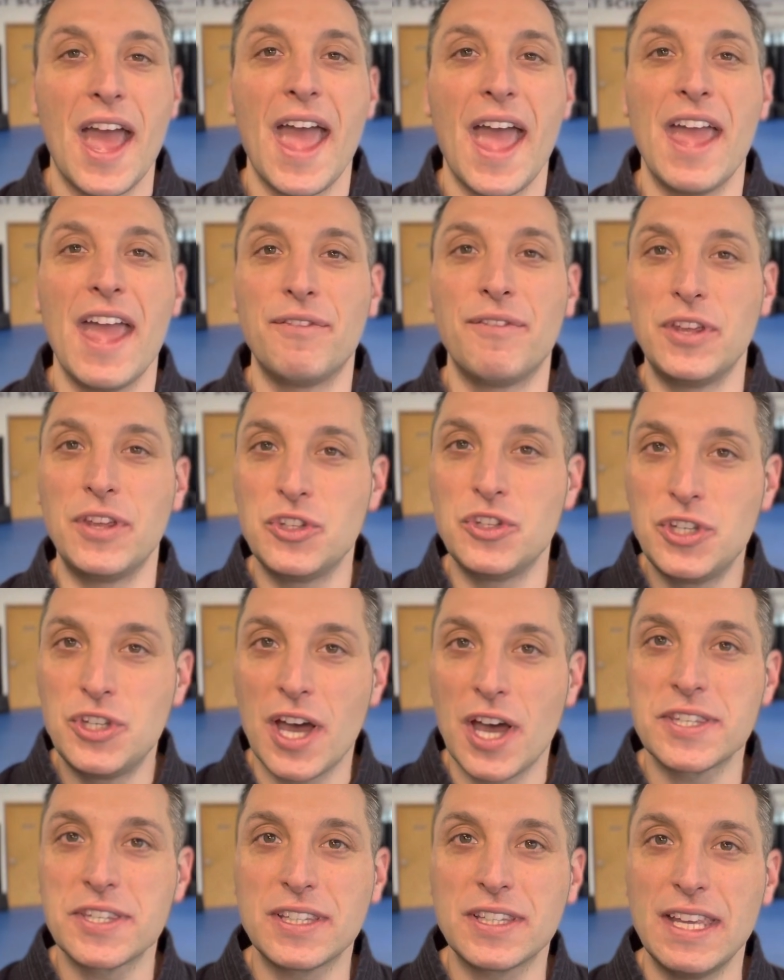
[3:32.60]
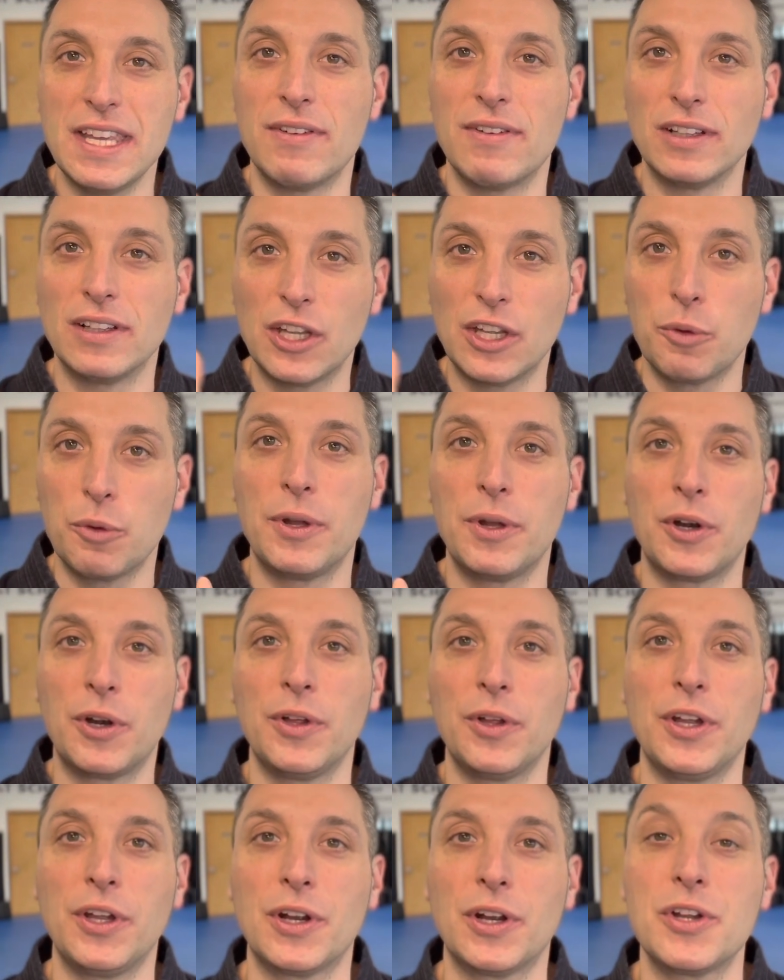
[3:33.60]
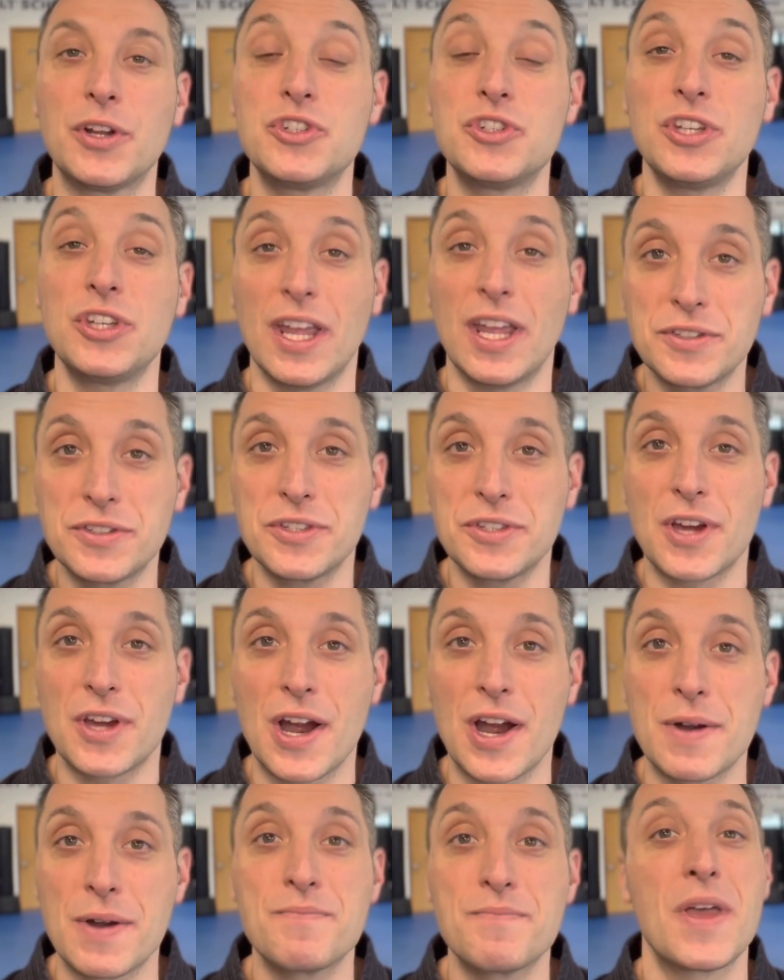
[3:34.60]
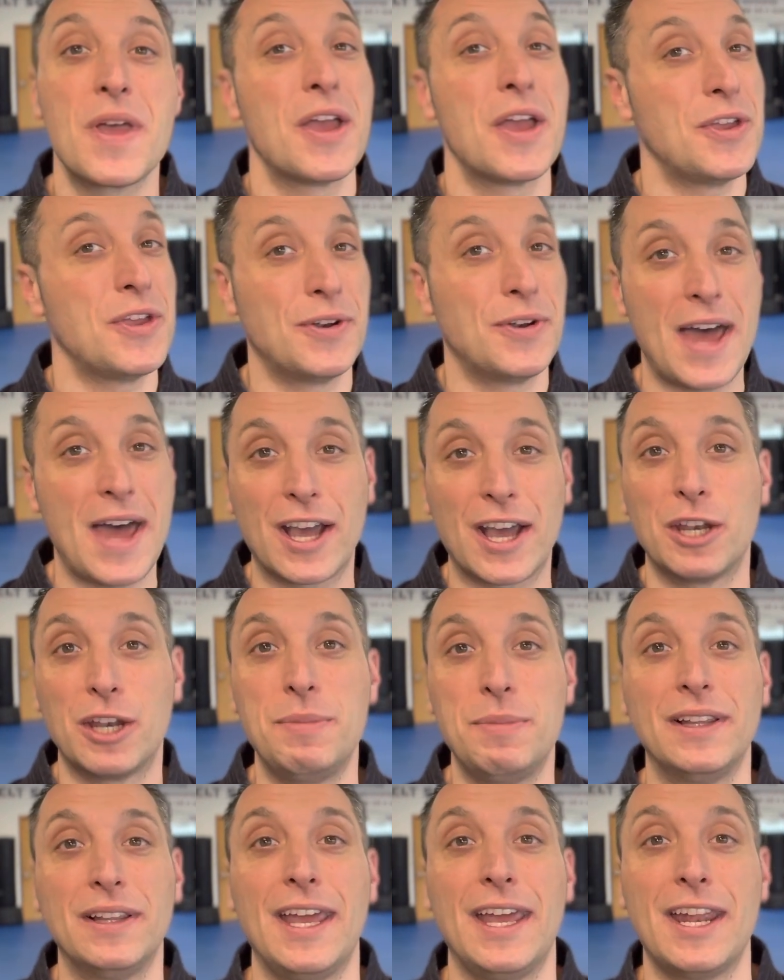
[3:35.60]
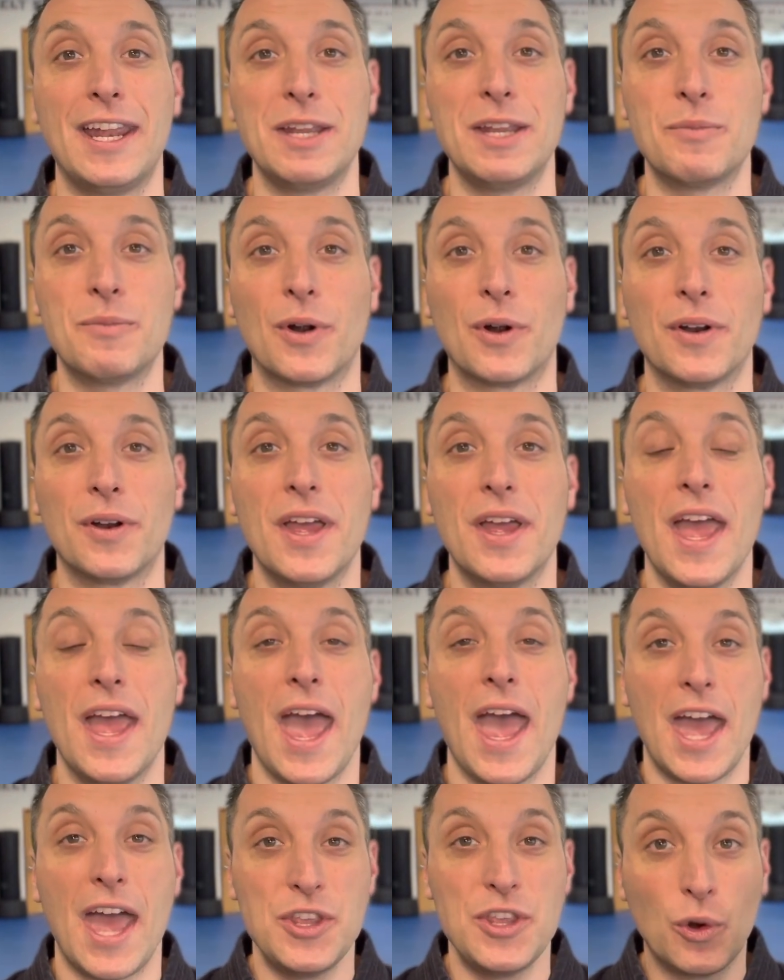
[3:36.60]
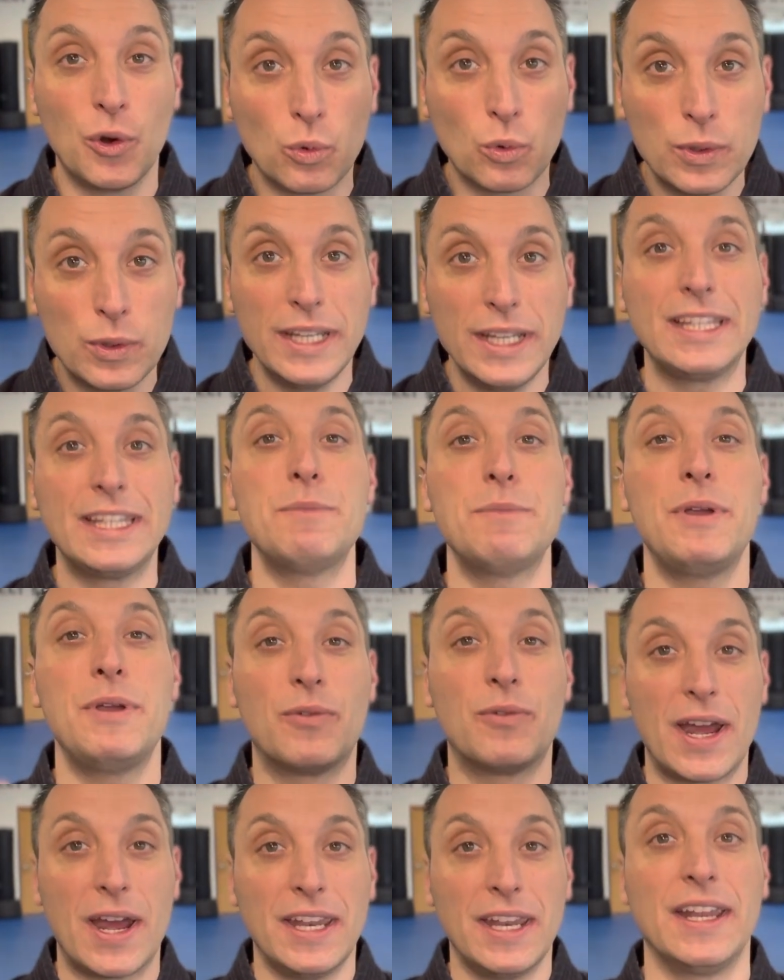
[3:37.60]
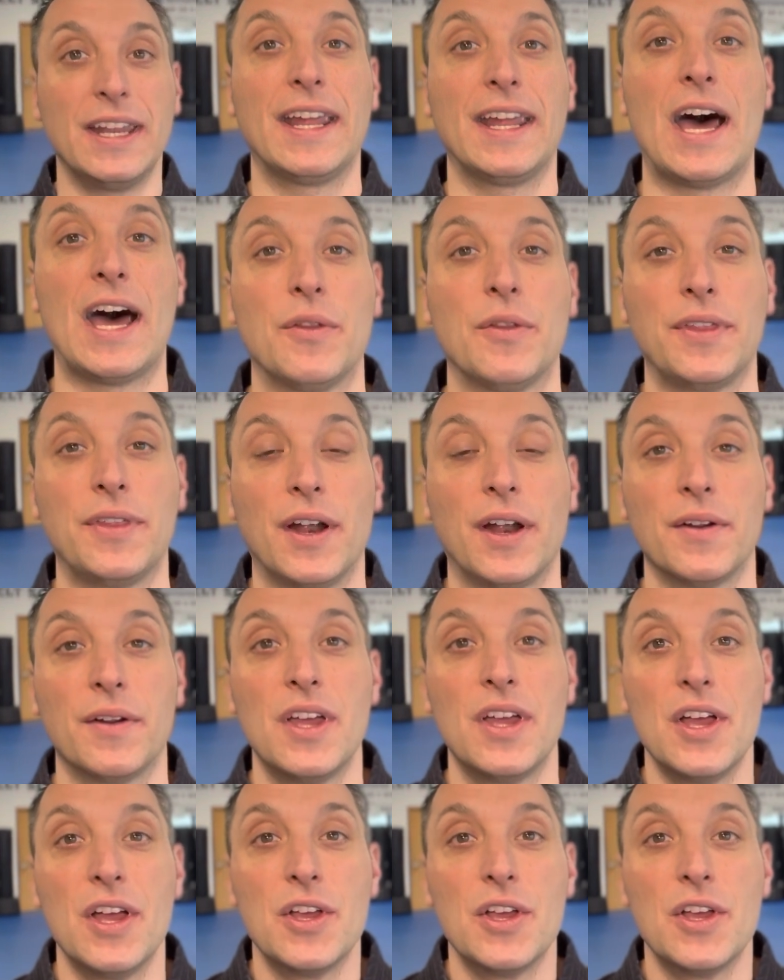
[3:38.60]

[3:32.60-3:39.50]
if you just leave a little bit earlier, chances are you're not going to be late anymore, and you'll really be ready to get out there.